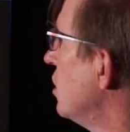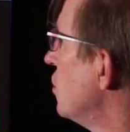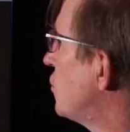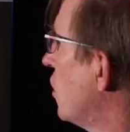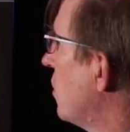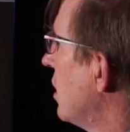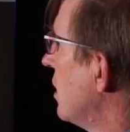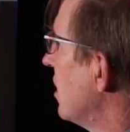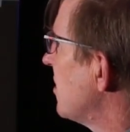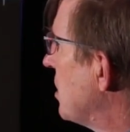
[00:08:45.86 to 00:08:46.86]
So
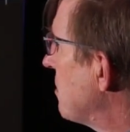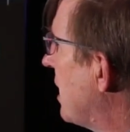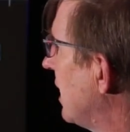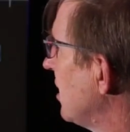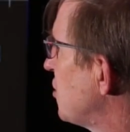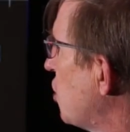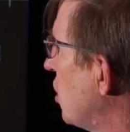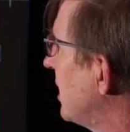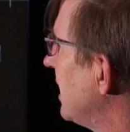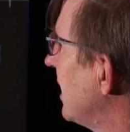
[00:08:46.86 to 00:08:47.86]
some kind of
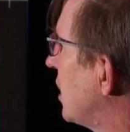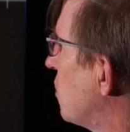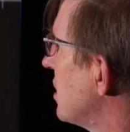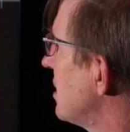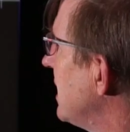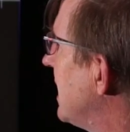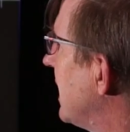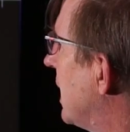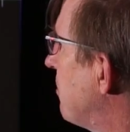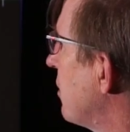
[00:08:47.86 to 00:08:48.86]
salty liquid is
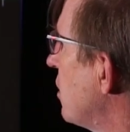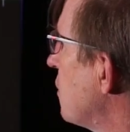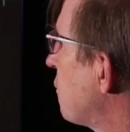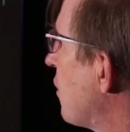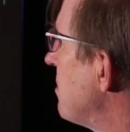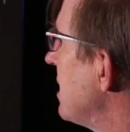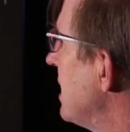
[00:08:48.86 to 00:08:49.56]
leaking up from the